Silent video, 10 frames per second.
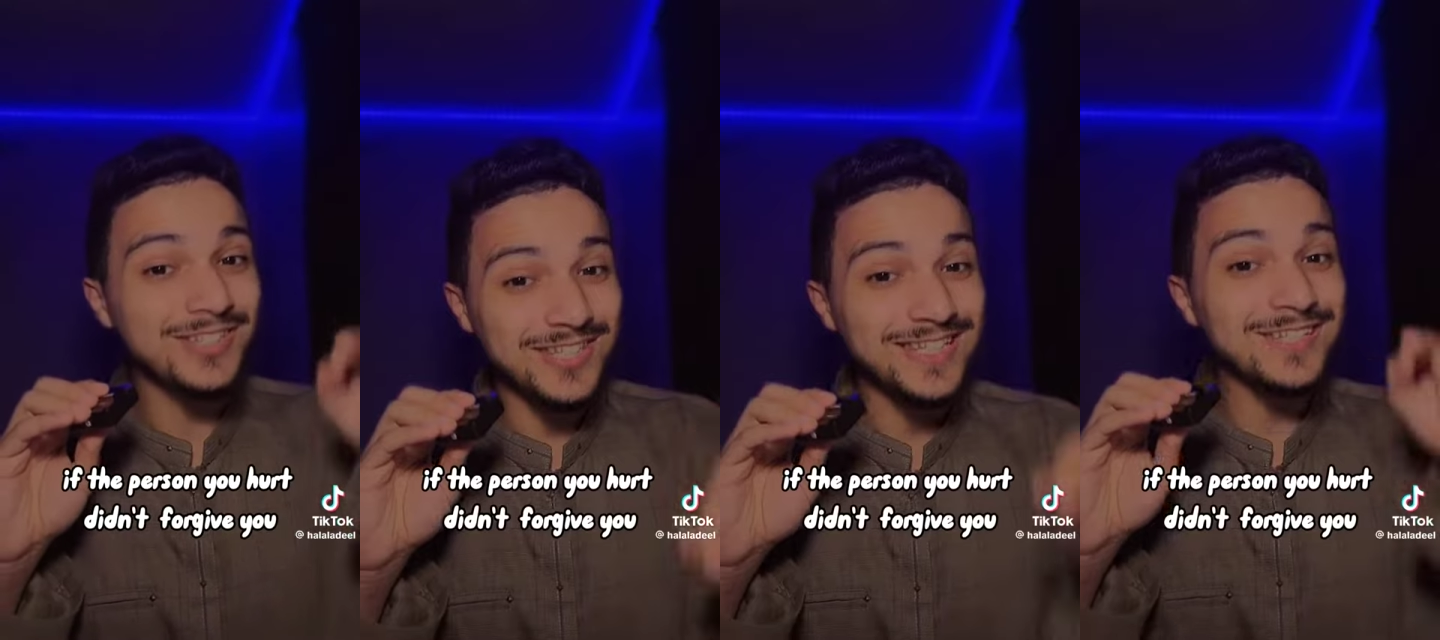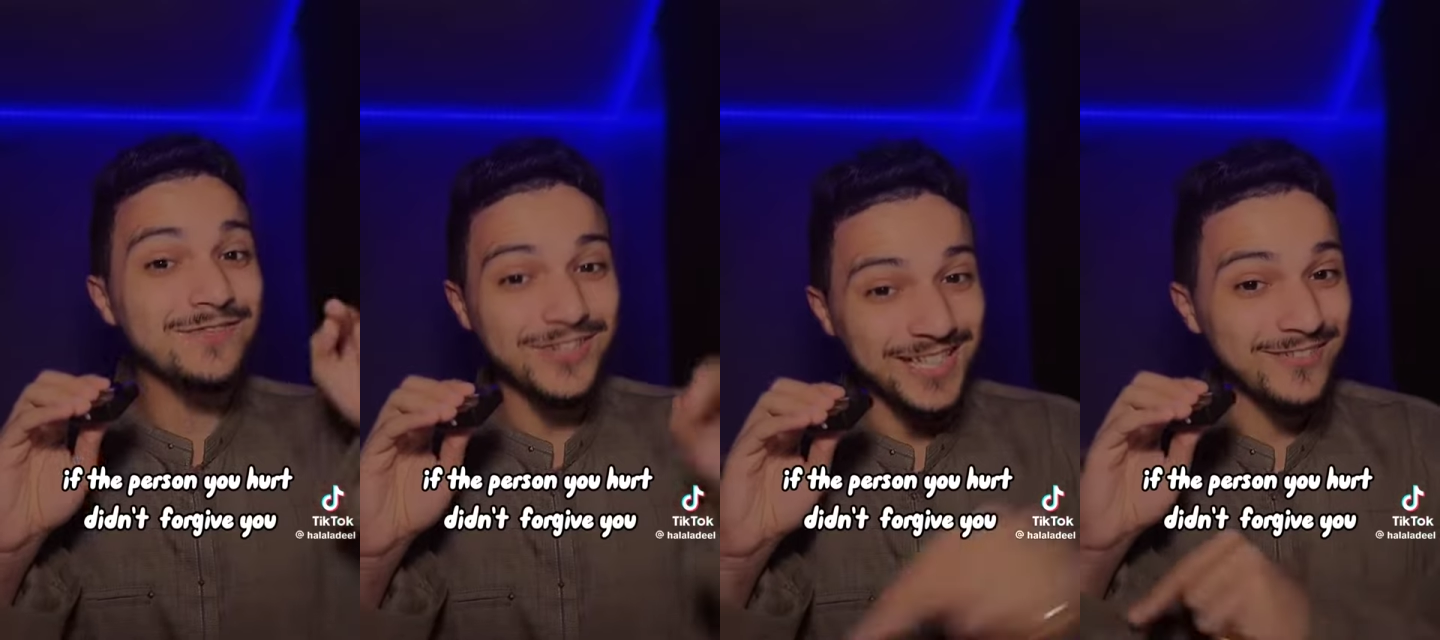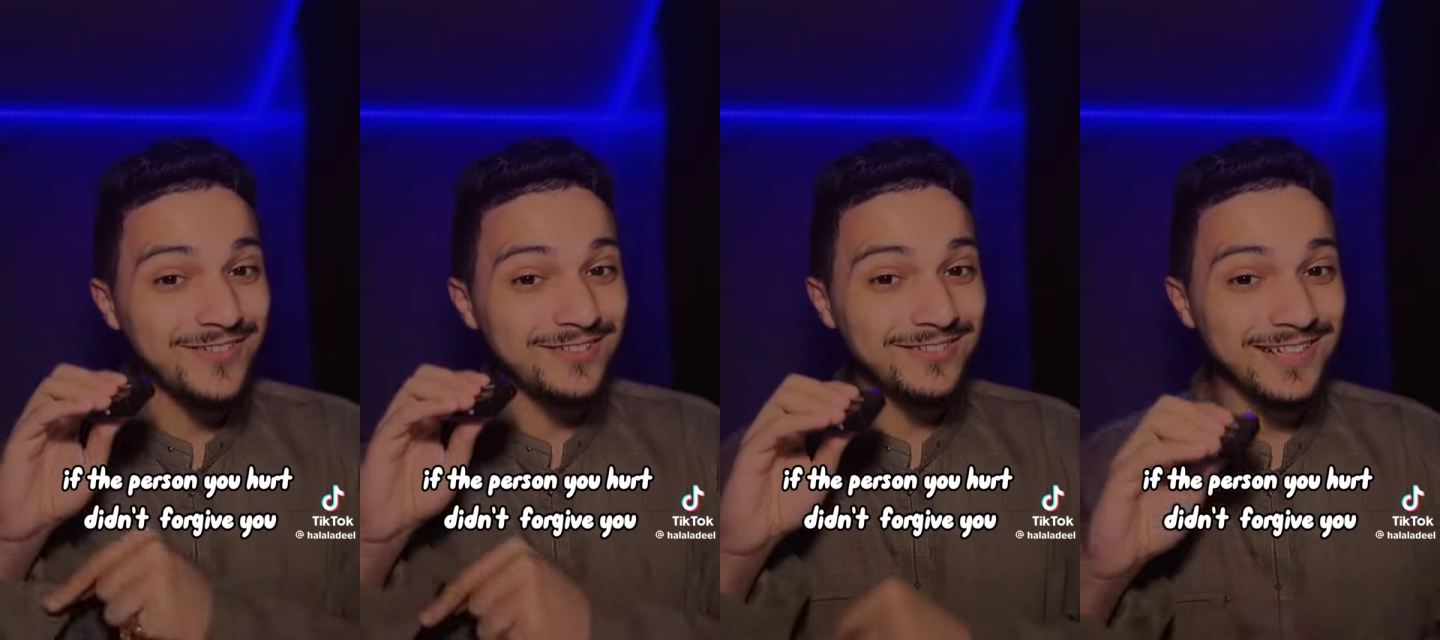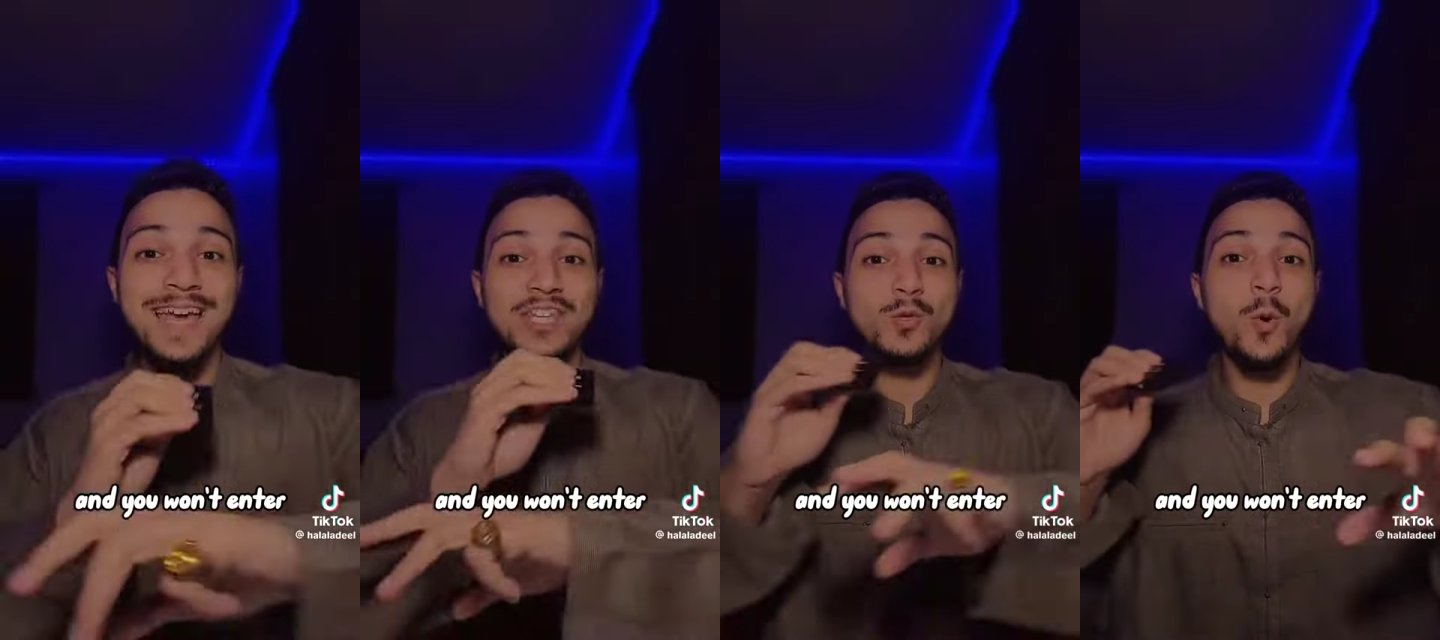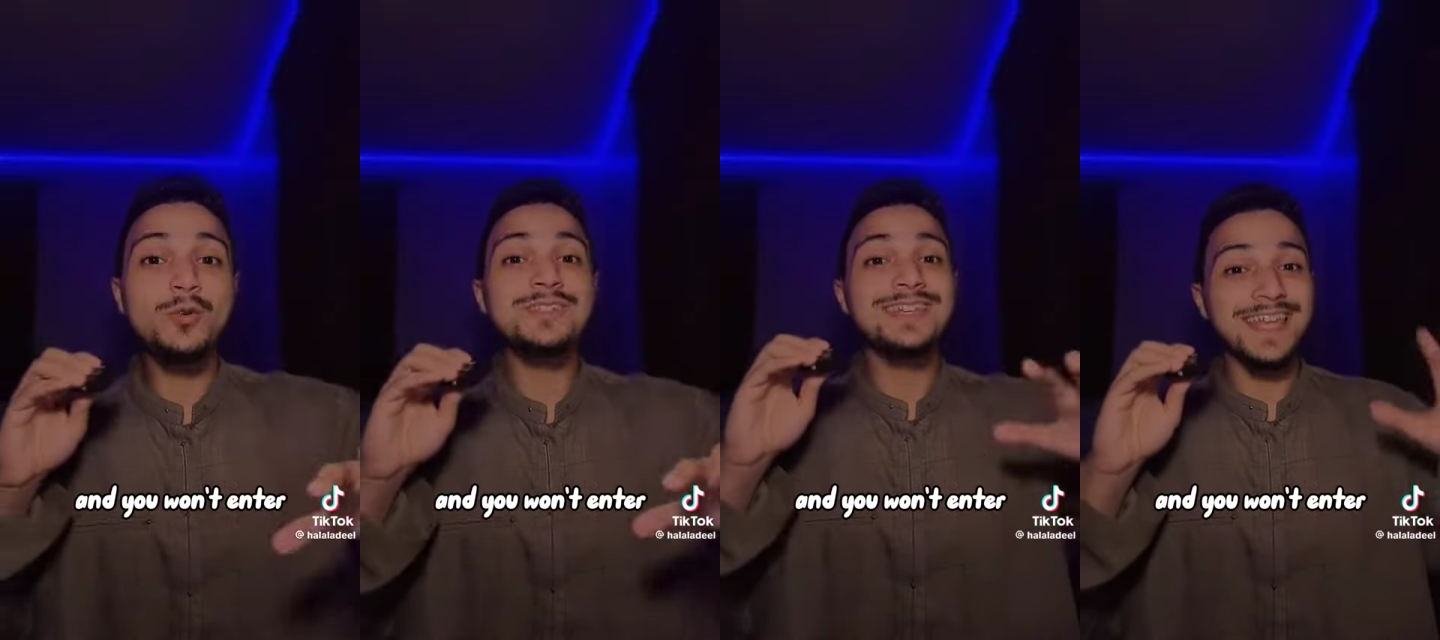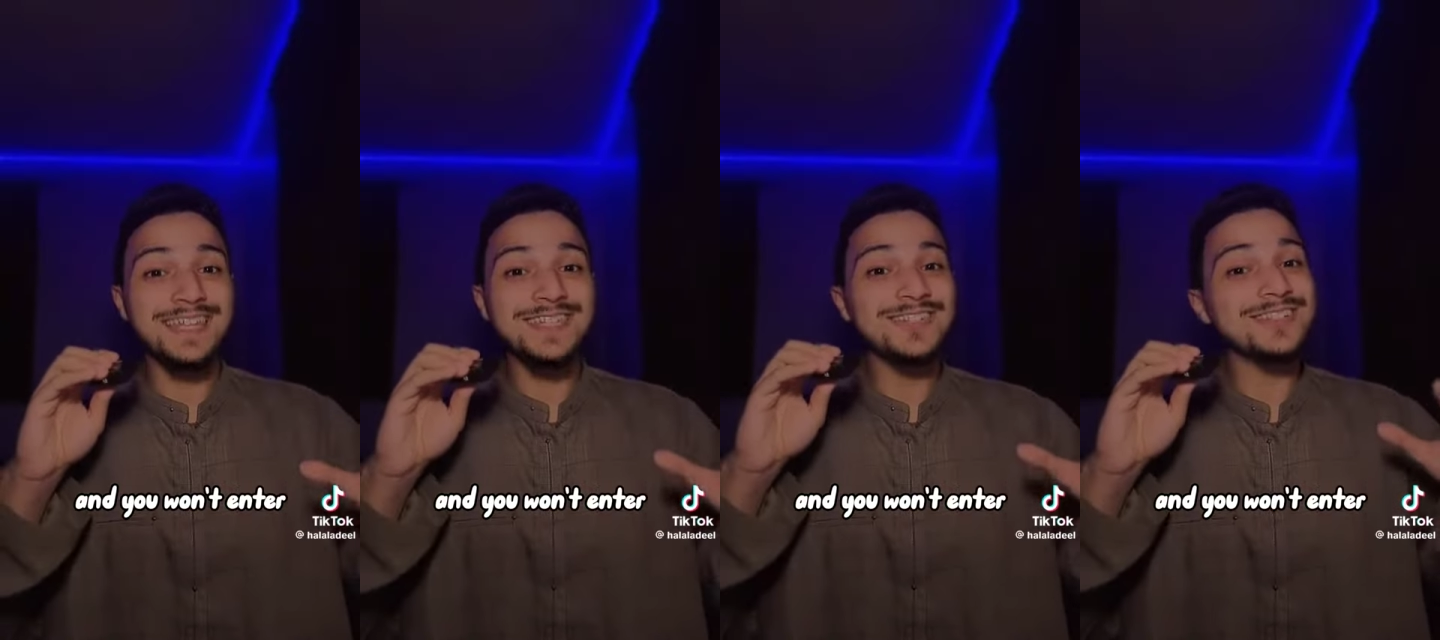doesn't forgive you. And you won't enter